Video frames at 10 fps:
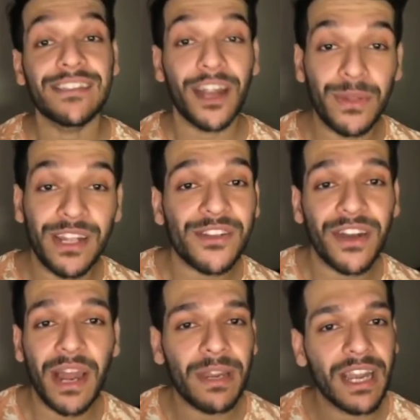I started an
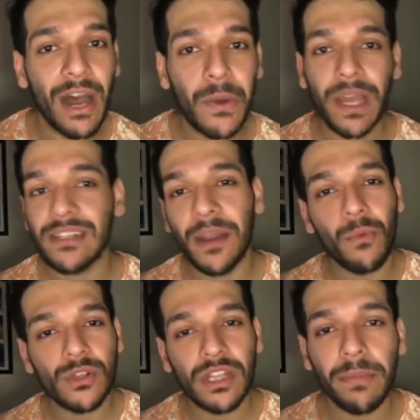Instagram account. I
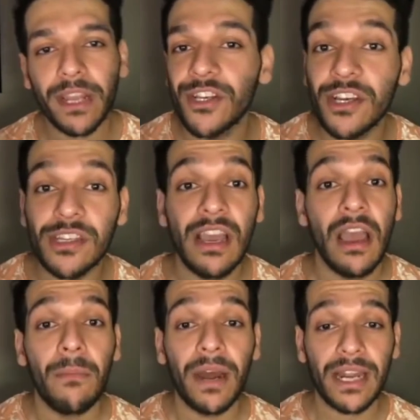started posting pictures,
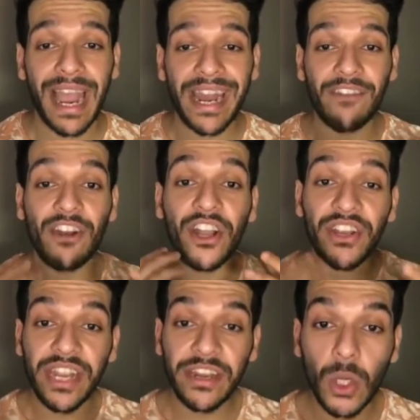but I
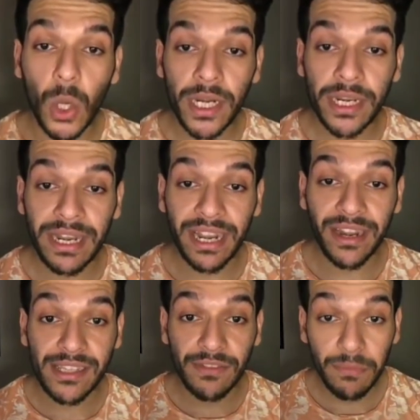never created content
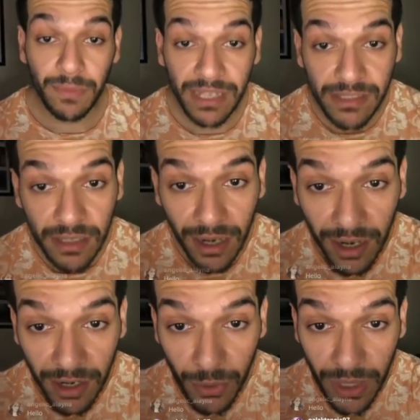aggressively. Please
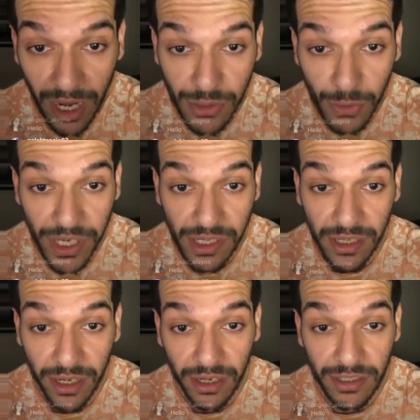don't ask
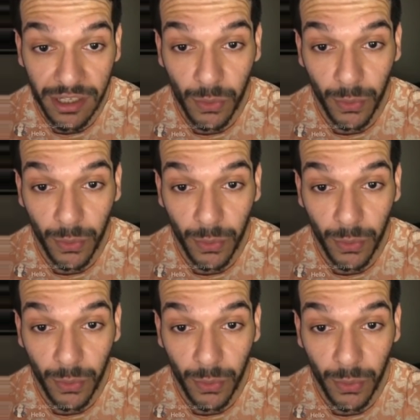questions here. Just
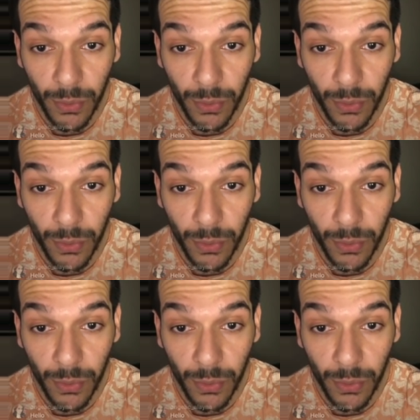wait. He will